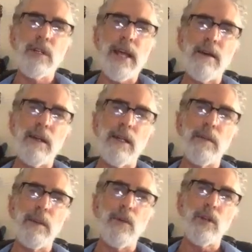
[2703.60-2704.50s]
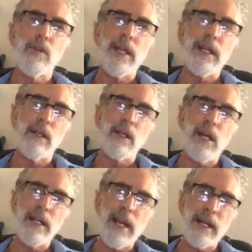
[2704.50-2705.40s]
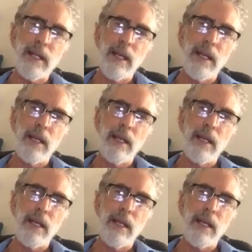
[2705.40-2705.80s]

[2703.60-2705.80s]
out a little bit more. So take a little contact.